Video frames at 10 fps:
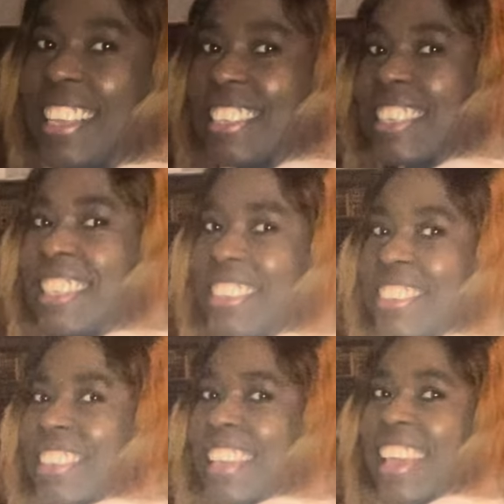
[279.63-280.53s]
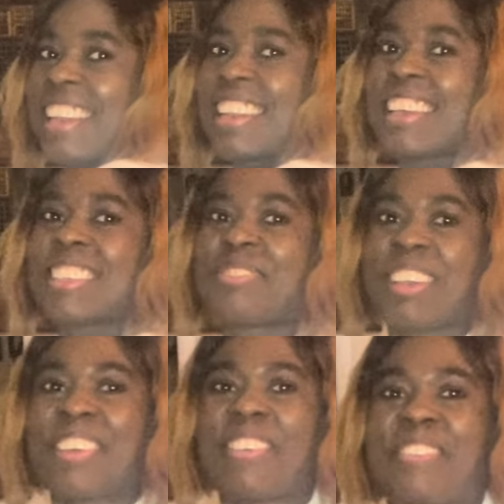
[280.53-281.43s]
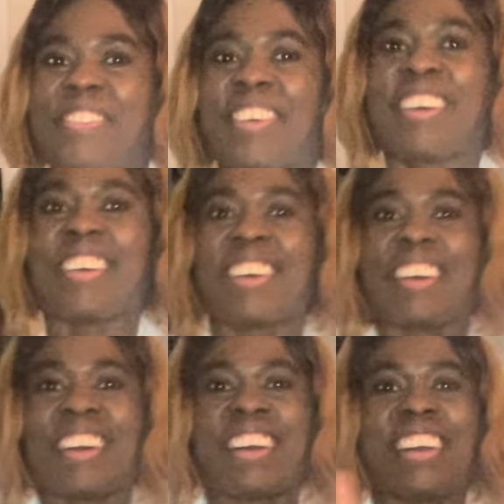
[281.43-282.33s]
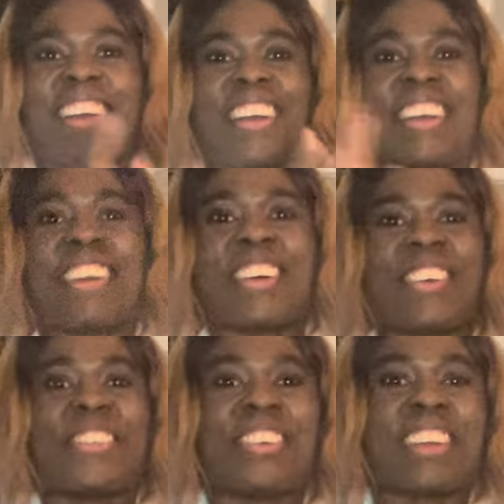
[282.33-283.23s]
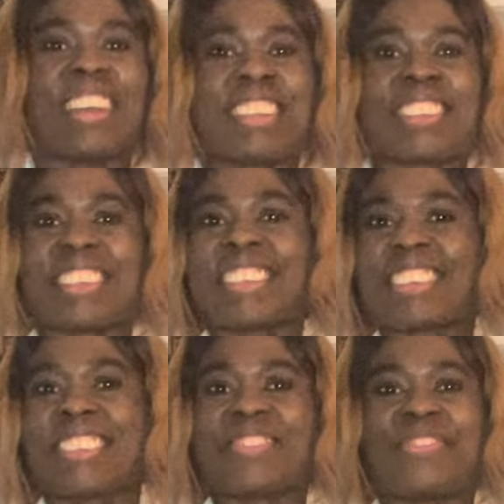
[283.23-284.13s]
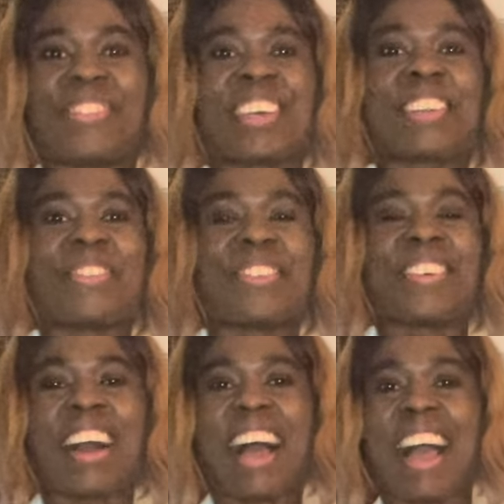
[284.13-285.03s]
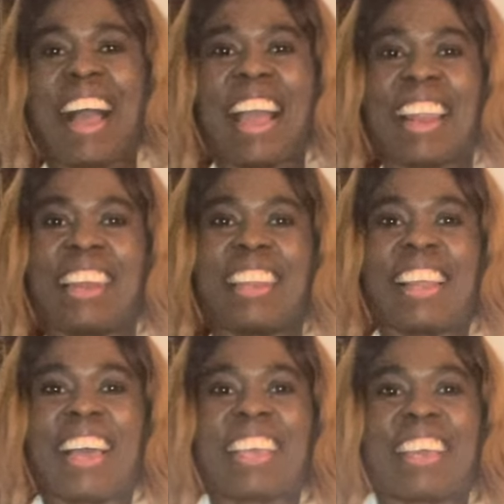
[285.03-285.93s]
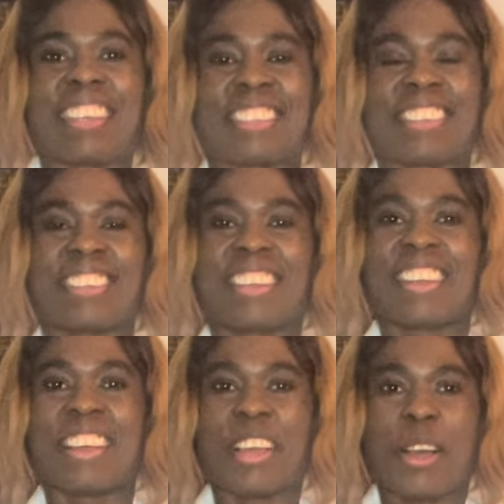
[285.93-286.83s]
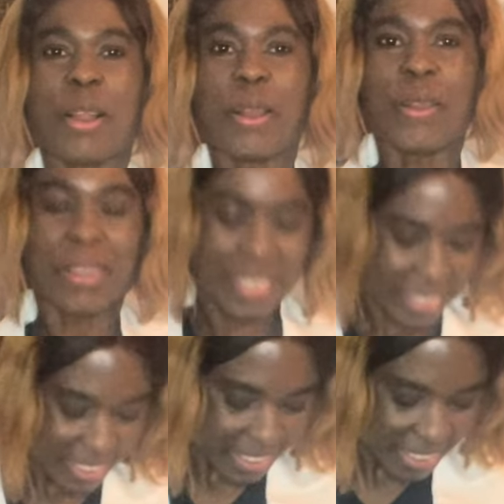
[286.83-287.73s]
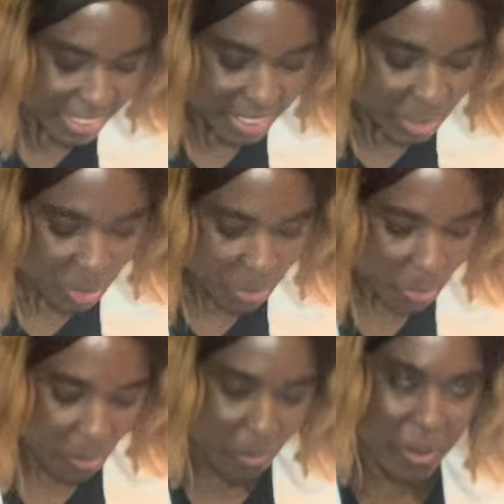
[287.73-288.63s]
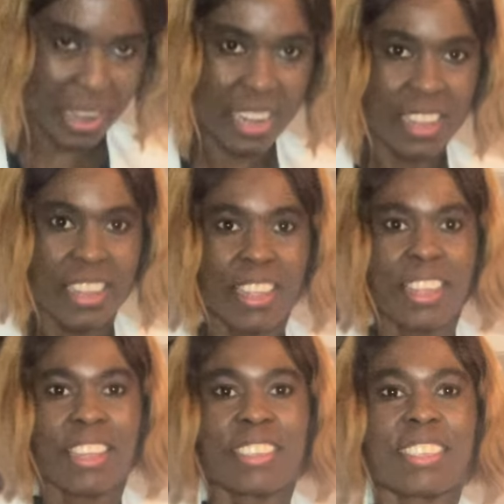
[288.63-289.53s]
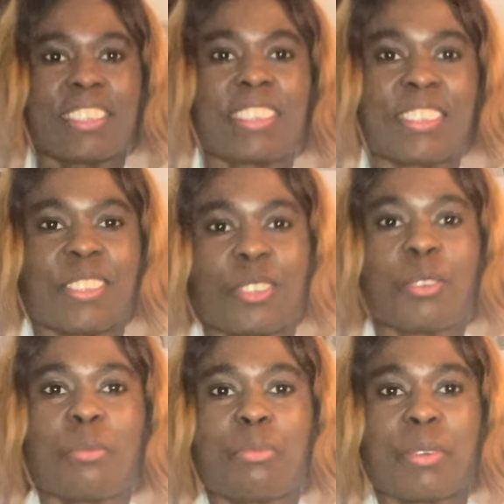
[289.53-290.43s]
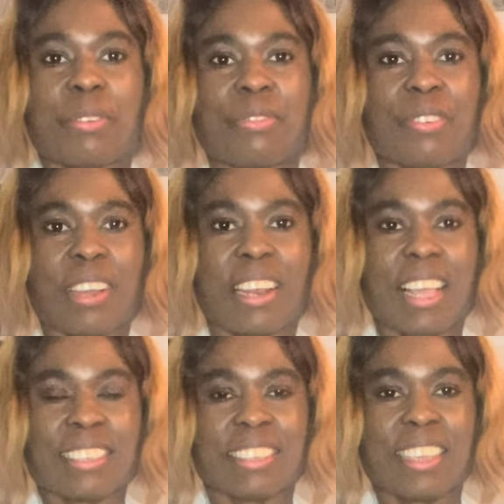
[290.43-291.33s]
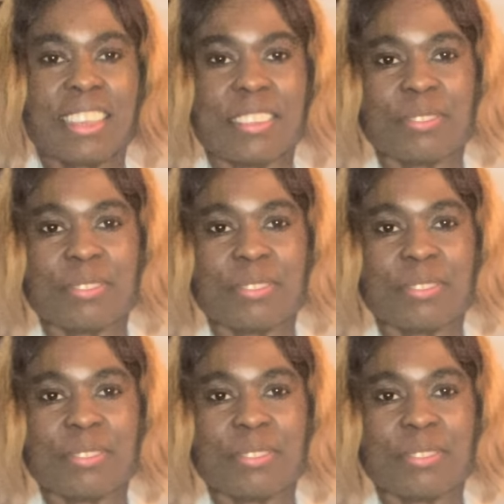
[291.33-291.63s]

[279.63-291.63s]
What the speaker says: Did you see this beautiful? This is beautiful. I like it a lot. This is so cool. This is so beautiful, classic.